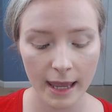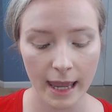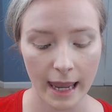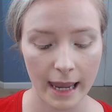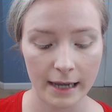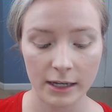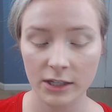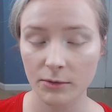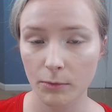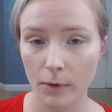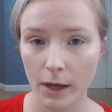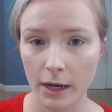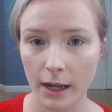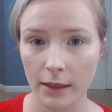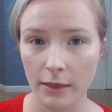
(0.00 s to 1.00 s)
And it's
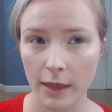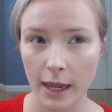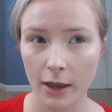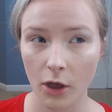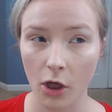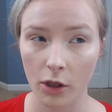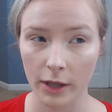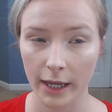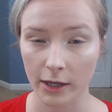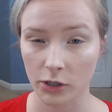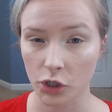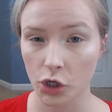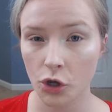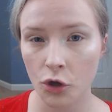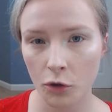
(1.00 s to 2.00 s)
what they call like a
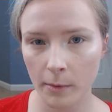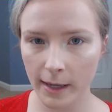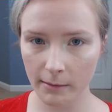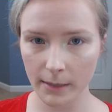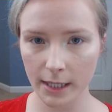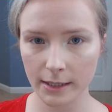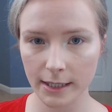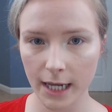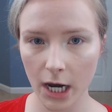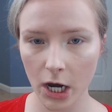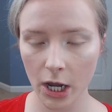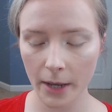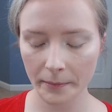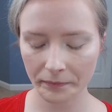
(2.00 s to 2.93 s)
tubing mascara.